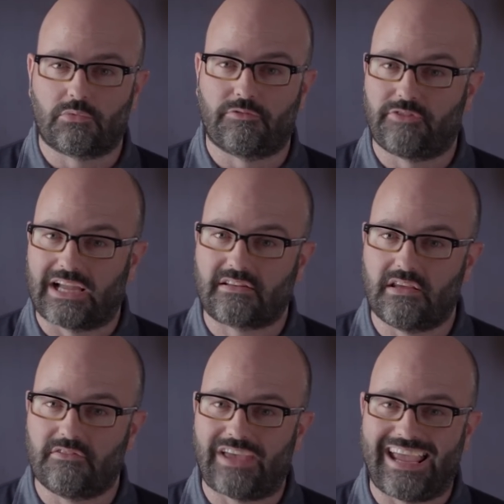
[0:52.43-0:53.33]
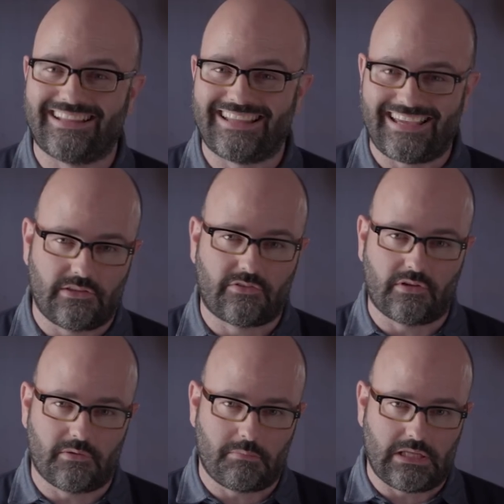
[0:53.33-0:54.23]
reflective and
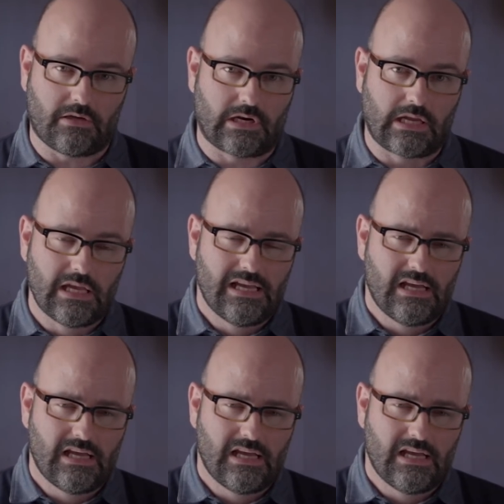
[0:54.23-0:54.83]
incident metering.